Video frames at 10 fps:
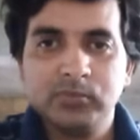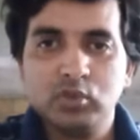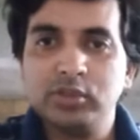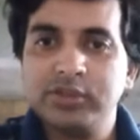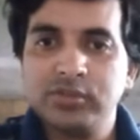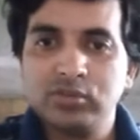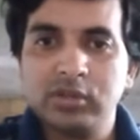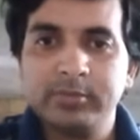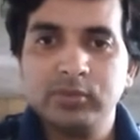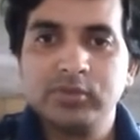So this is
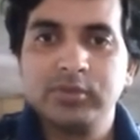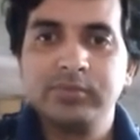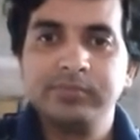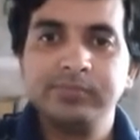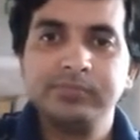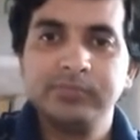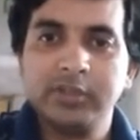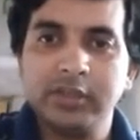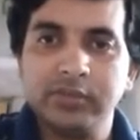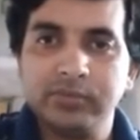all about.
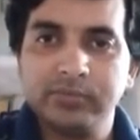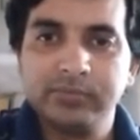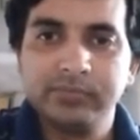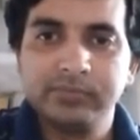Thank you.